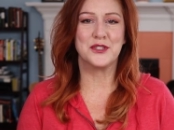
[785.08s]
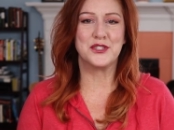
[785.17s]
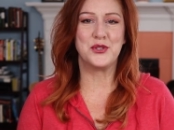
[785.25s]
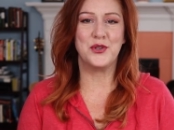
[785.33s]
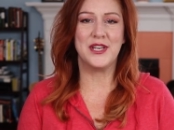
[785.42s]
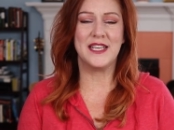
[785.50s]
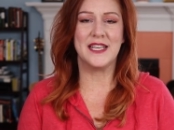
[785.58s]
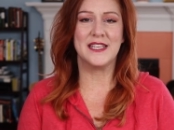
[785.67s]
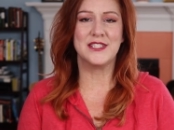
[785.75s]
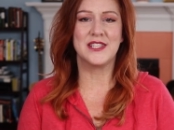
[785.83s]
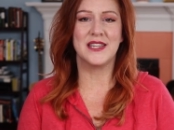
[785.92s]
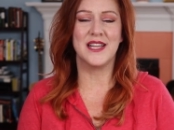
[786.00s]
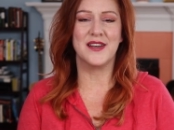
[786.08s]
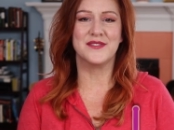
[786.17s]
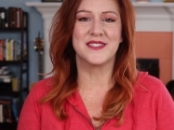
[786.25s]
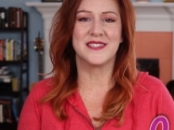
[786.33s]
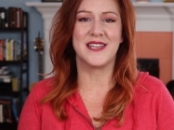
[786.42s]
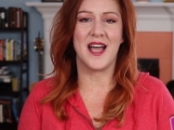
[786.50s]
for tuning in to
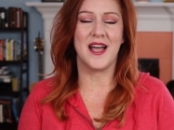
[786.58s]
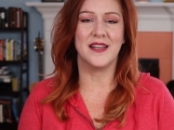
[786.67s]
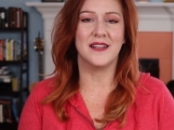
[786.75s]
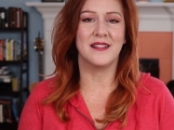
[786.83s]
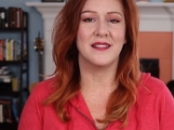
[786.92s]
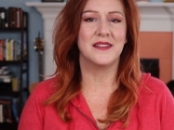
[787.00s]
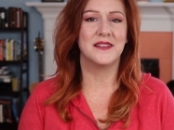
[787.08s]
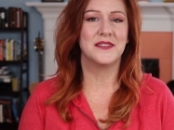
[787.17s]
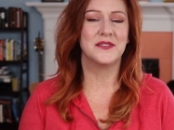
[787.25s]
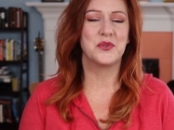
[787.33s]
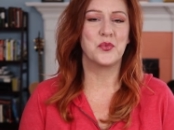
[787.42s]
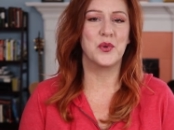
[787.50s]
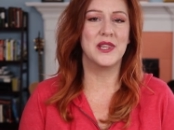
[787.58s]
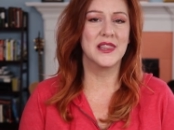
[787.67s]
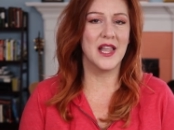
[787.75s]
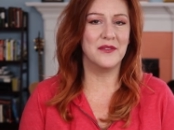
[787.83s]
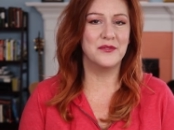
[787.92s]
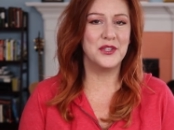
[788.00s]
Love Style. We
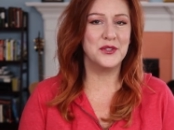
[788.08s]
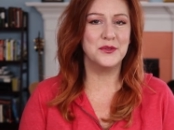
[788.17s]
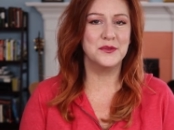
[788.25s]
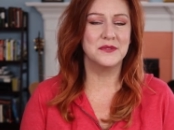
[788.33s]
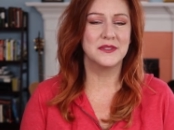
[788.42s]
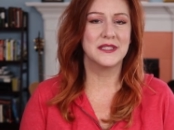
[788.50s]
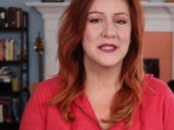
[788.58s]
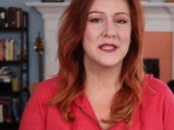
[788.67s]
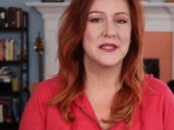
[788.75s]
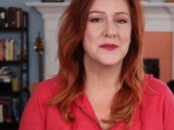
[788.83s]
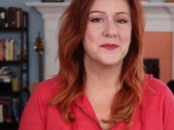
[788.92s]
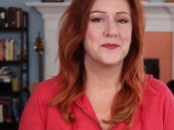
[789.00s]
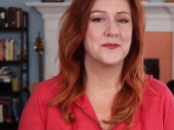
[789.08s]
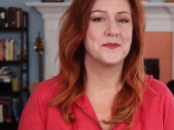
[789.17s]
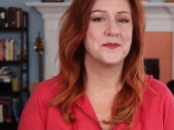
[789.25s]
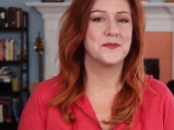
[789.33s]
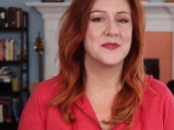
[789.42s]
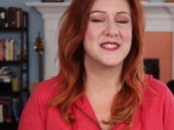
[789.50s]
love you.
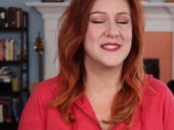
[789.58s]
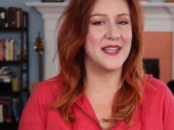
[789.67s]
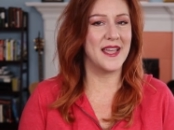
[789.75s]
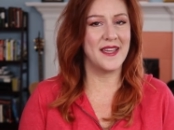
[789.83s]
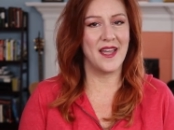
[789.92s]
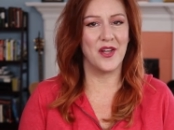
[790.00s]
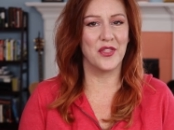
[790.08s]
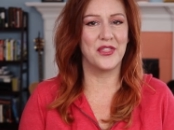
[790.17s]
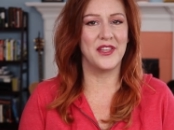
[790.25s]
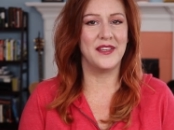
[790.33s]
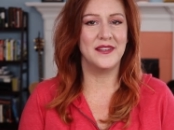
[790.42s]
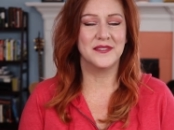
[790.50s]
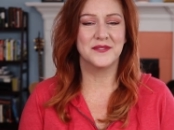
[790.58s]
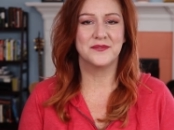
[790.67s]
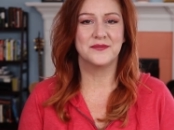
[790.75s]
Stay healthy